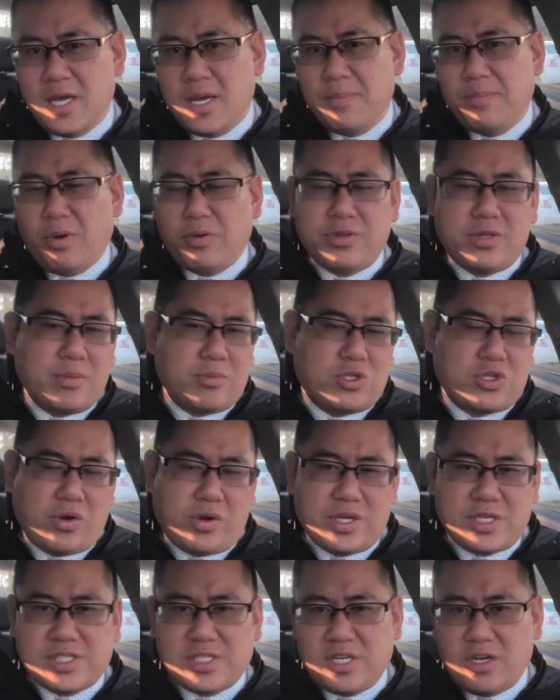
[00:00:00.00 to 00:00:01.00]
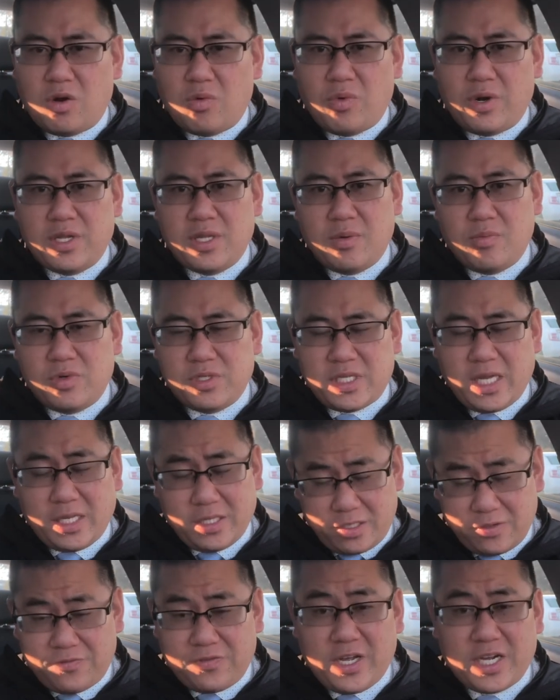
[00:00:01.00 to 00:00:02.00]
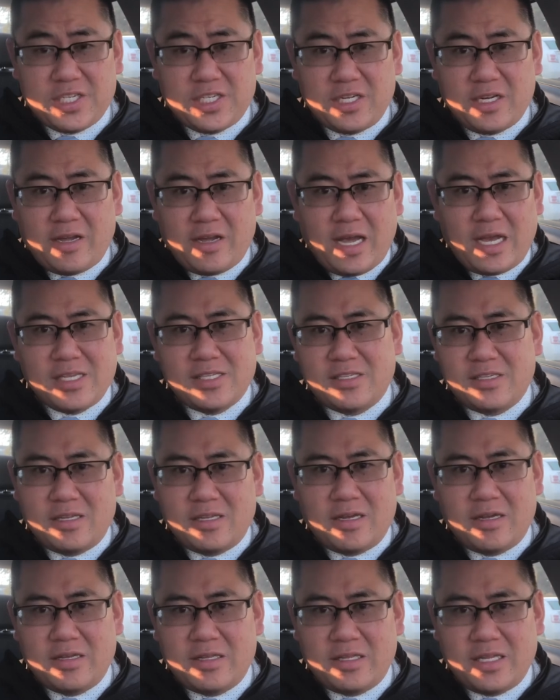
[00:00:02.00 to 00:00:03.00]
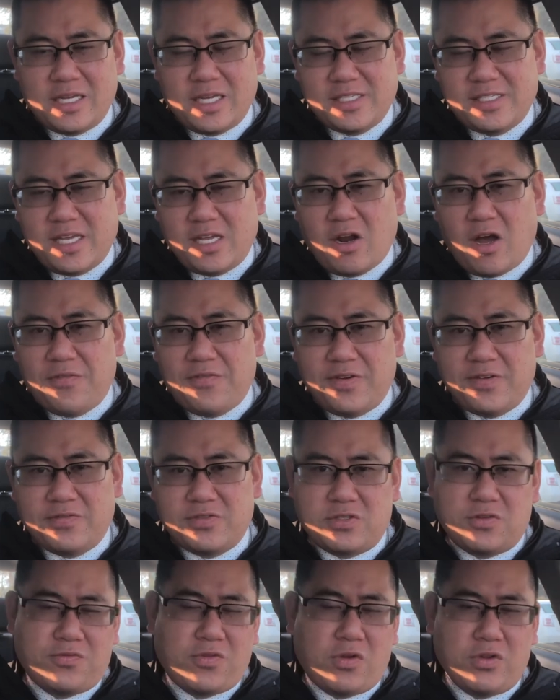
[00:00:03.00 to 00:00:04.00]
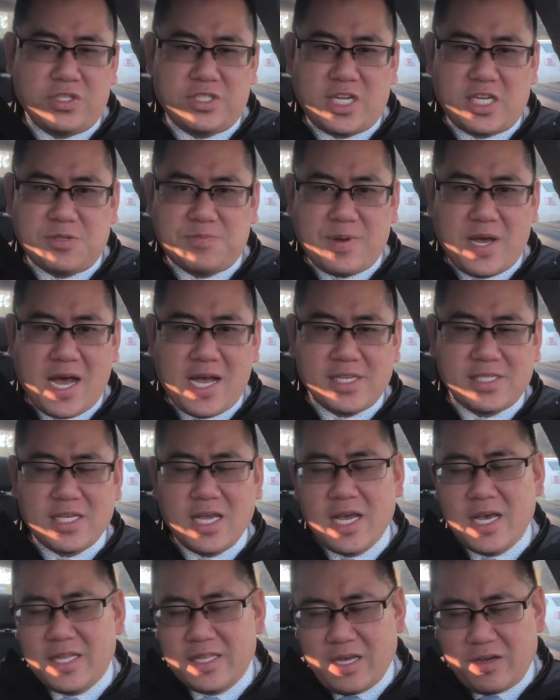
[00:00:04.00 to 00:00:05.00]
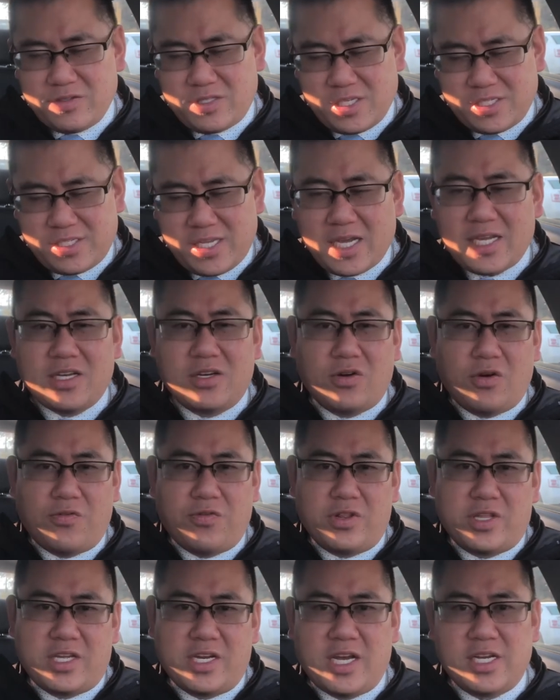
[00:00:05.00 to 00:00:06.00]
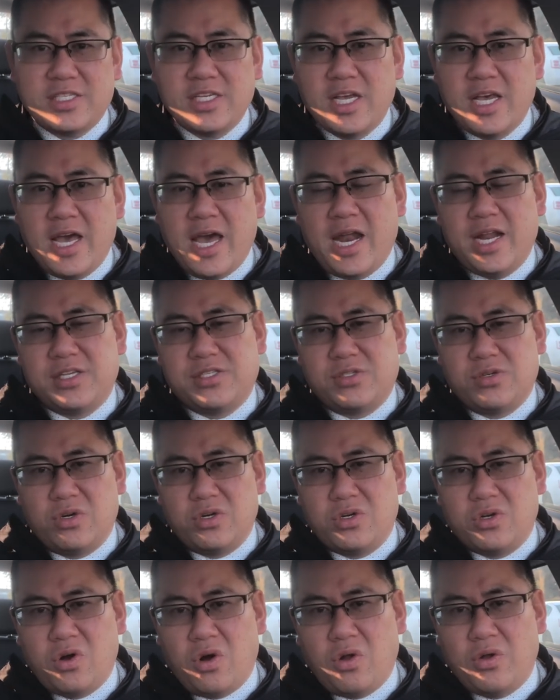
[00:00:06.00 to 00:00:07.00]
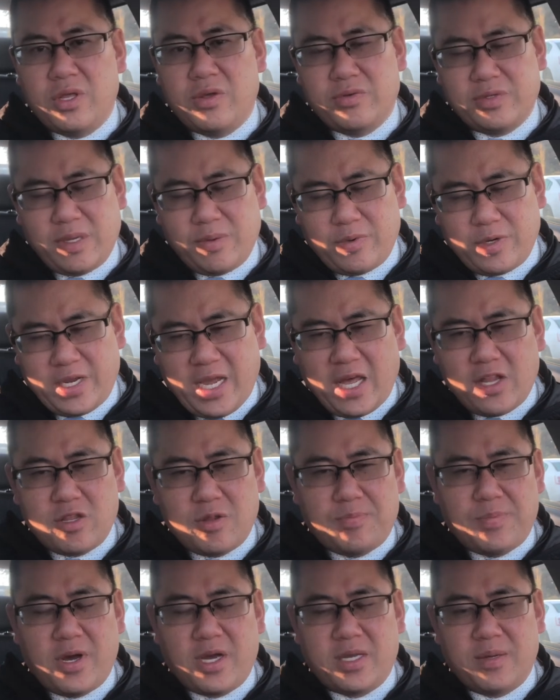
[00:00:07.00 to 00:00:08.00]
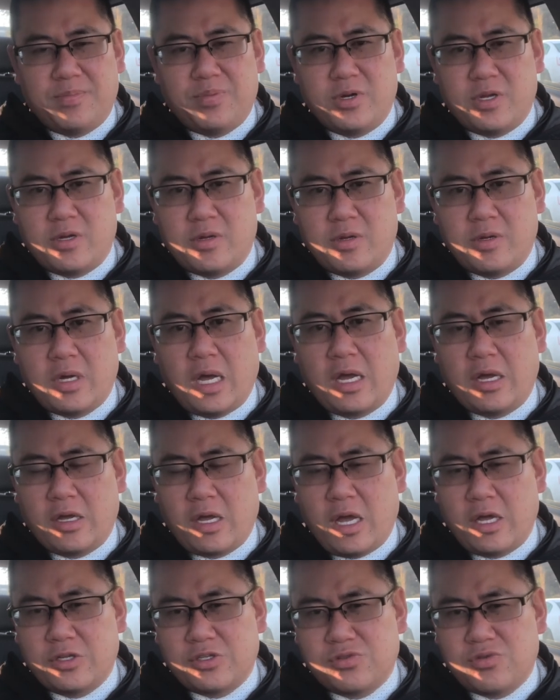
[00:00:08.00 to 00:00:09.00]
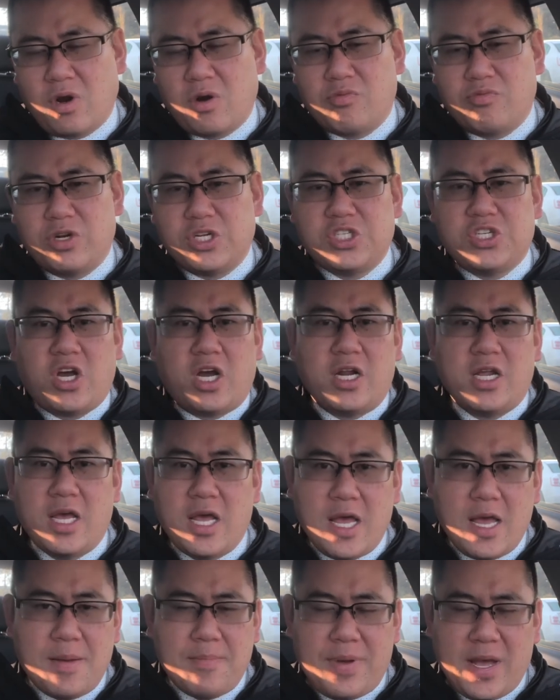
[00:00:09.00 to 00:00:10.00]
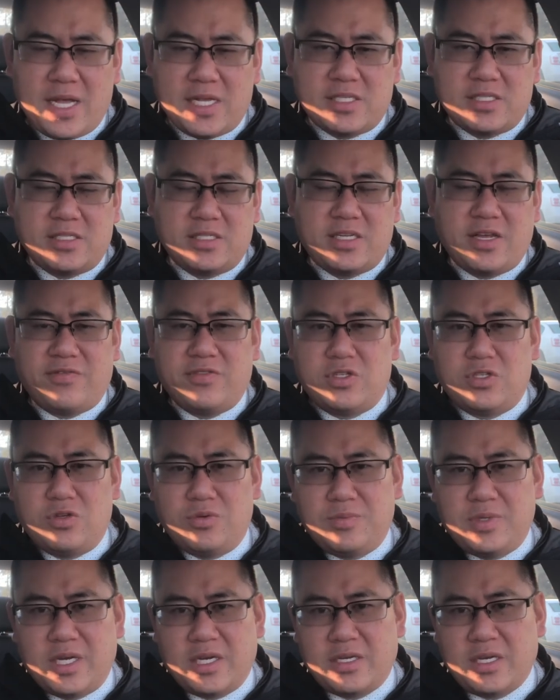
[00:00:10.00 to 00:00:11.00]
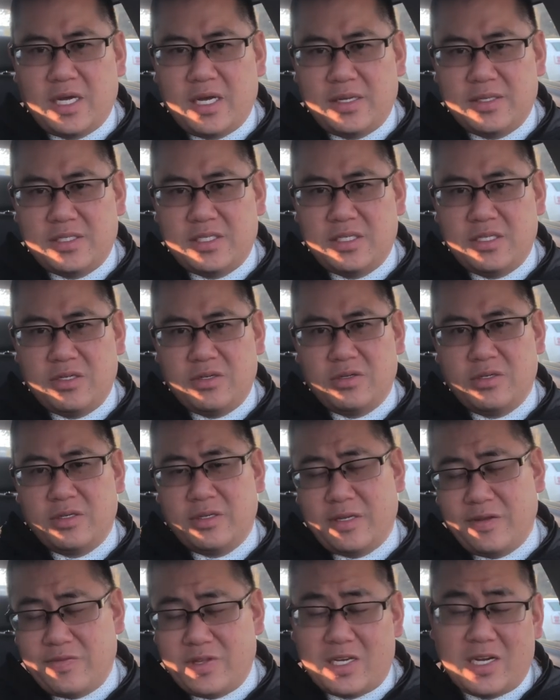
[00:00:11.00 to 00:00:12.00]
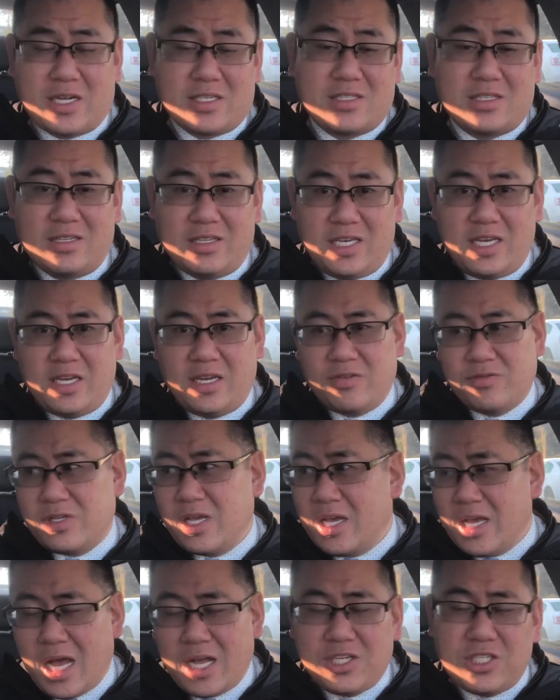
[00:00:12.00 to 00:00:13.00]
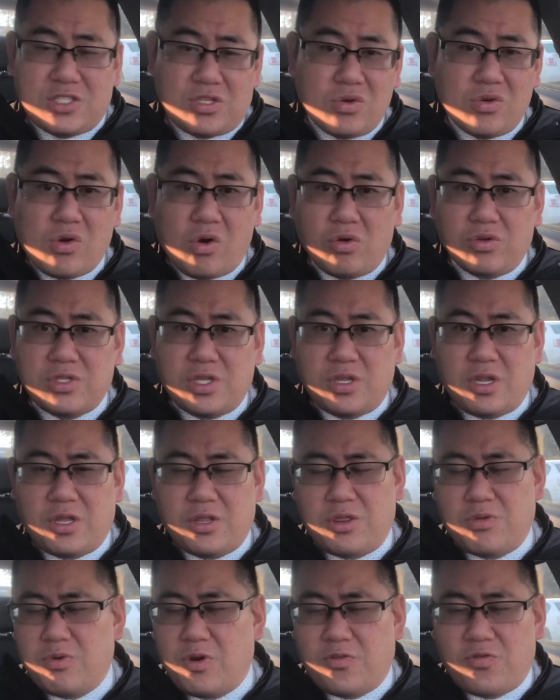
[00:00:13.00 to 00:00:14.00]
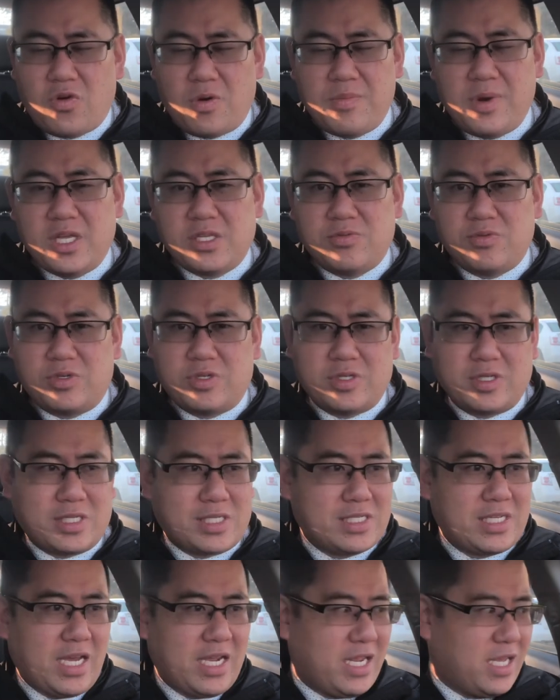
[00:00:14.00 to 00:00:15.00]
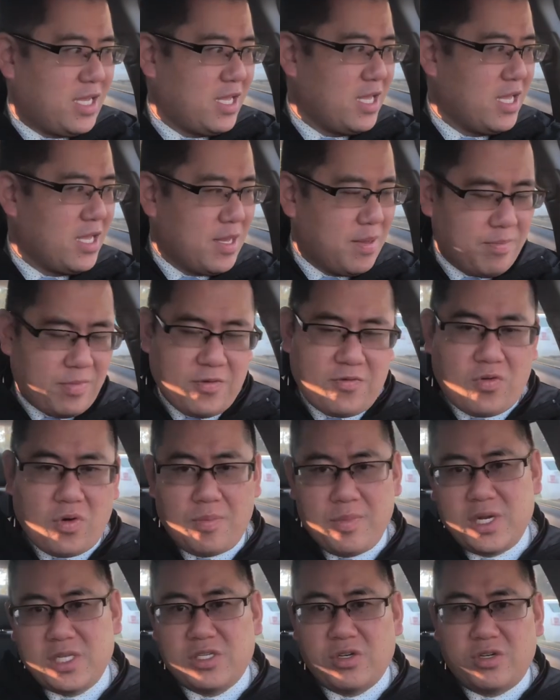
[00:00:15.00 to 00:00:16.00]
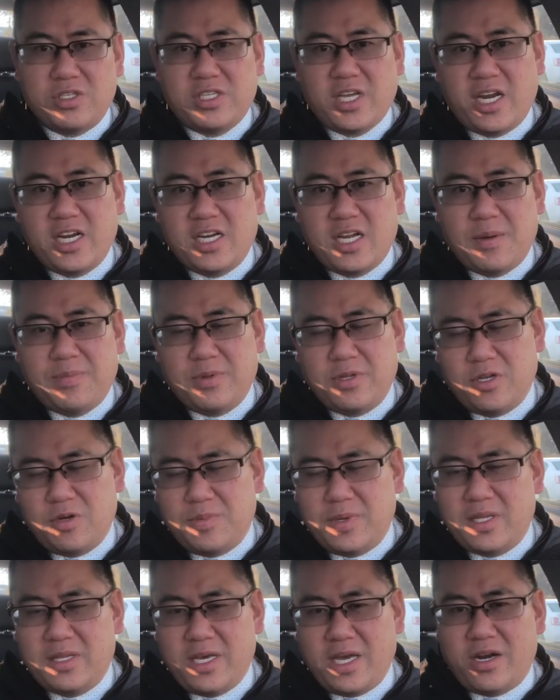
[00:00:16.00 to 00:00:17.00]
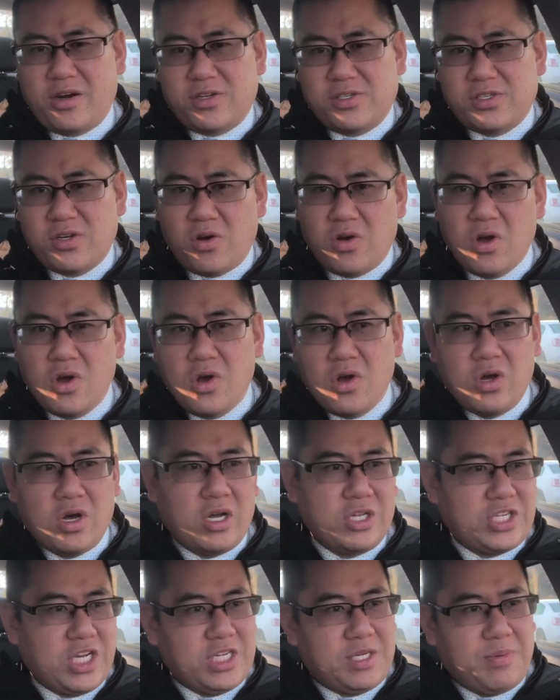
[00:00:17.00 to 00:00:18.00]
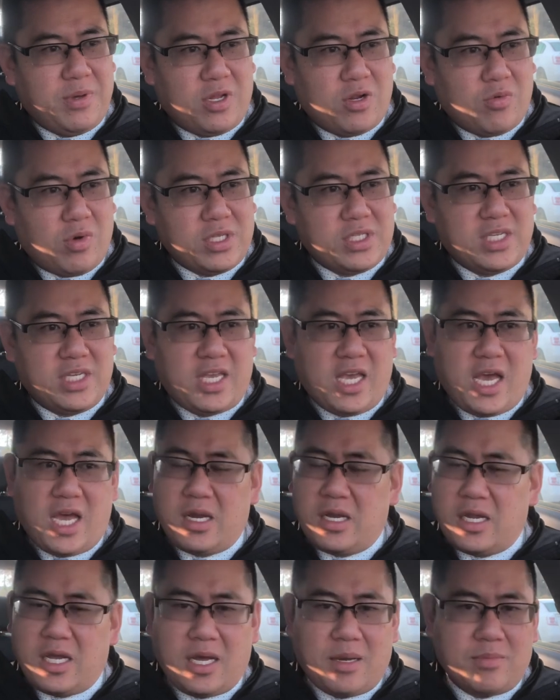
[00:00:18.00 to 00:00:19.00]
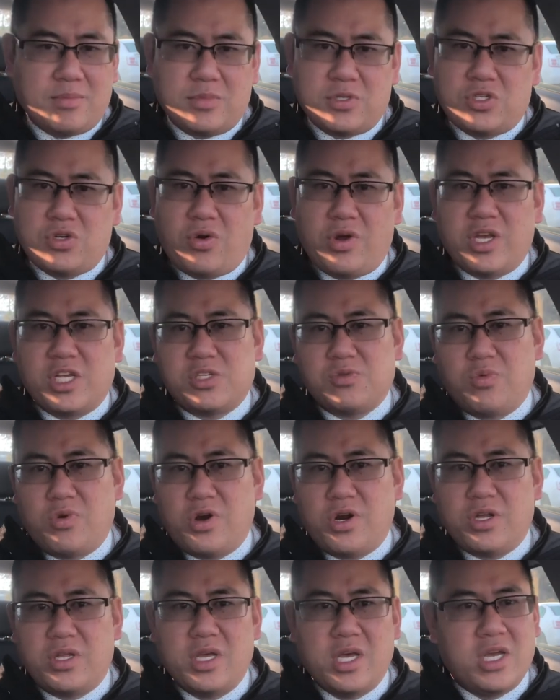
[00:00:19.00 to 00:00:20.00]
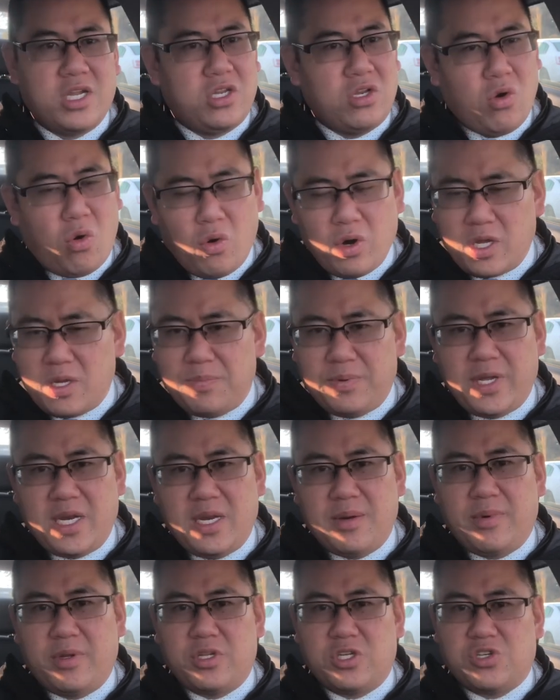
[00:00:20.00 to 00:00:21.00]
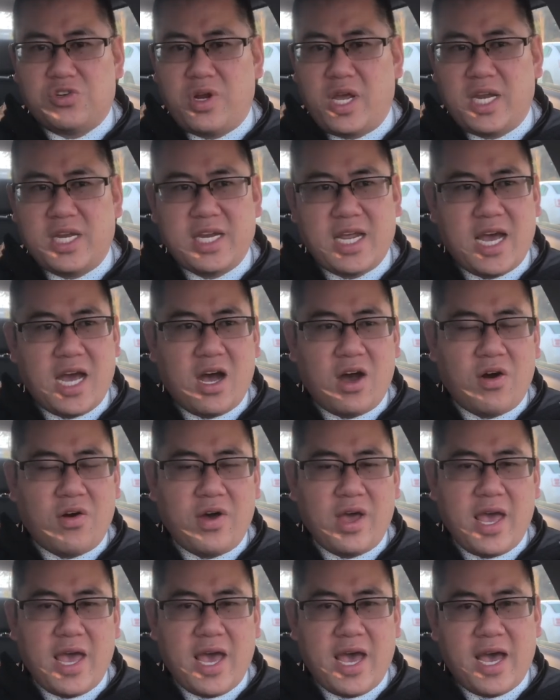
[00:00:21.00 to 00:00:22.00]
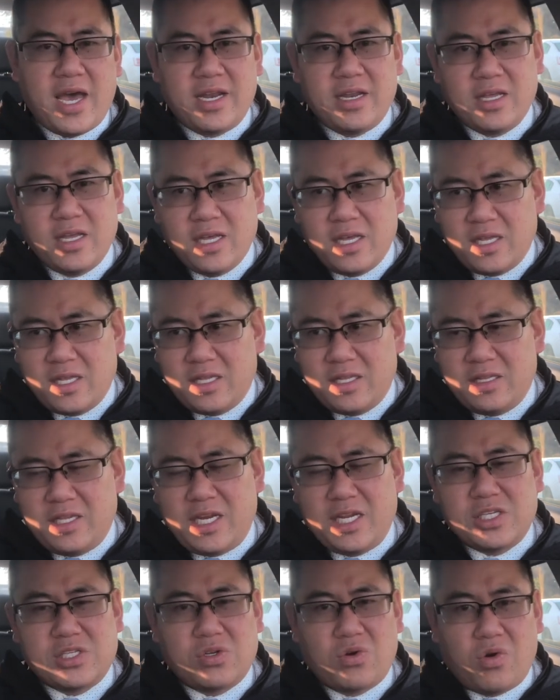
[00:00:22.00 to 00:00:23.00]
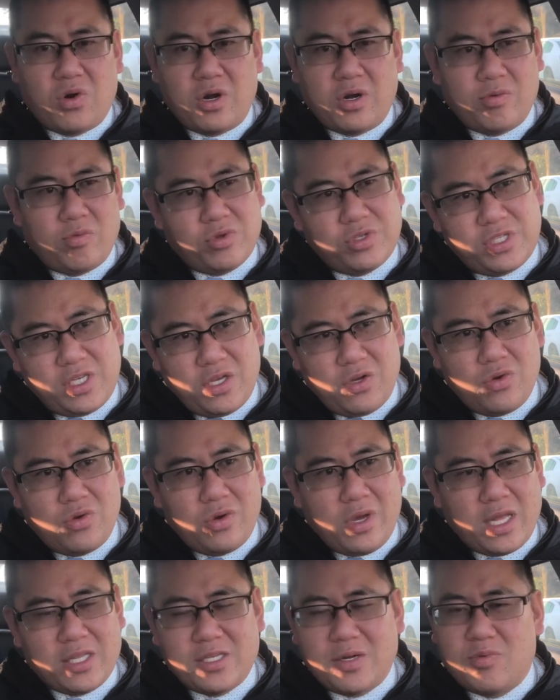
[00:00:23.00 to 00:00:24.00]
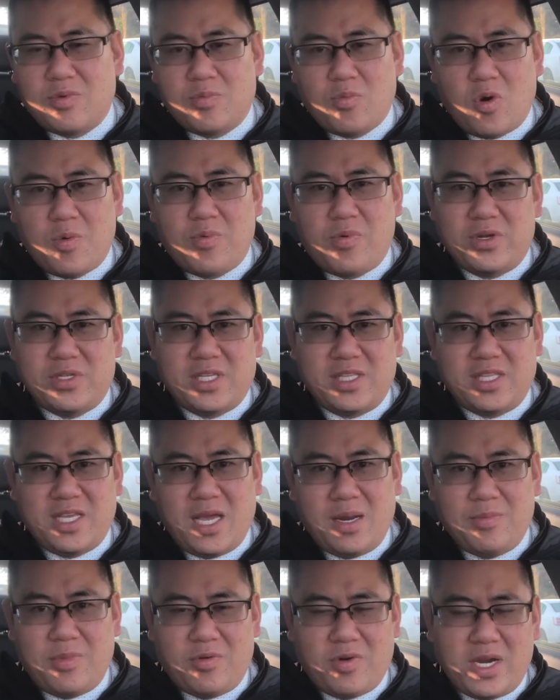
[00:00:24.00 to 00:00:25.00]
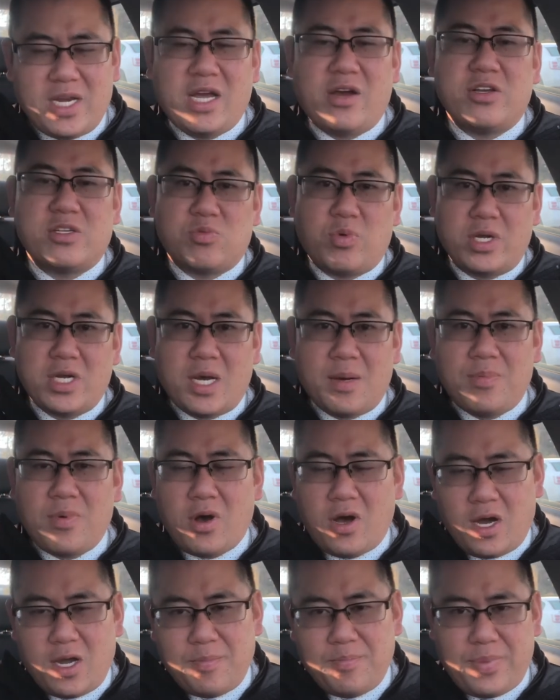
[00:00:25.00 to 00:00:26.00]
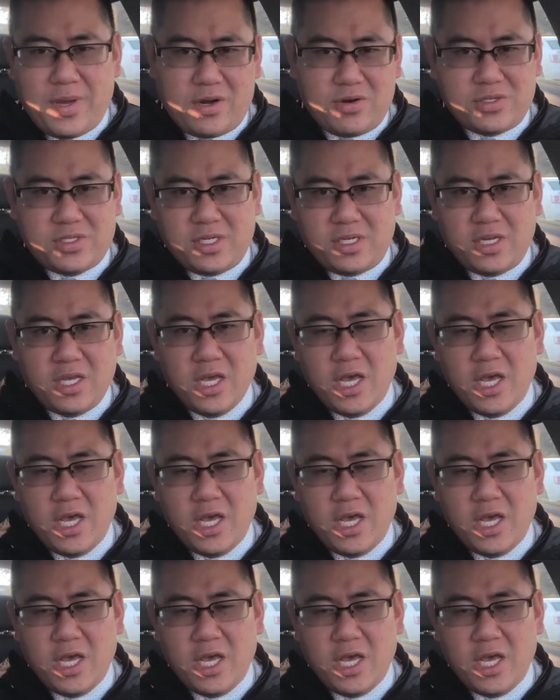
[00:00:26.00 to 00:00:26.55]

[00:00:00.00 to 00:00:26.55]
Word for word: Both of them showing a skill. One of them was that deflection, I, I, like I said, off of Toffoli's nice pass. That was the second goal for the Canucks. And his third goal, he was able to gather the puck and put a, a, a strong wrist shot past Devin Dubnik uh, to give the Canucks the lead. It was actually two goals in the three or four minutes, which was exciting before Minnesota tied it up a little bit later. So J T Miller, once again, um, showing his worth. No one complaining about the trade now, and leading a scorer. We'll see who ends up with more points at the end, but right now he's one up on Pettersson.